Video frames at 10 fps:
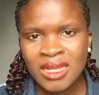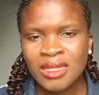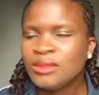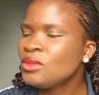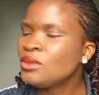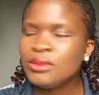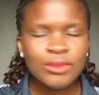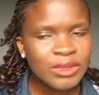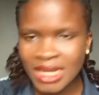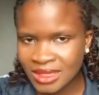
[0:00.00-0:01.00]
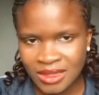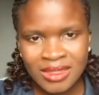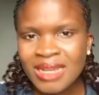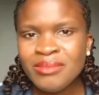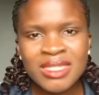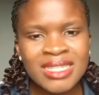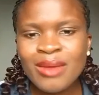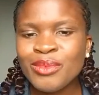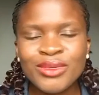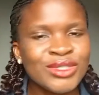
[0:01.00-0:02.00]
Don't do that. That means that
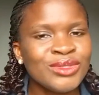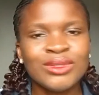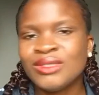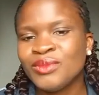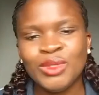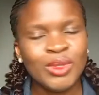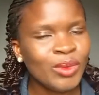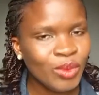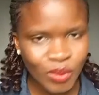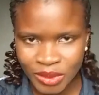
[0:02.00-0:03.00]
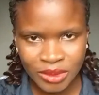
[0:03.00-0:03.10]
book is not even your own.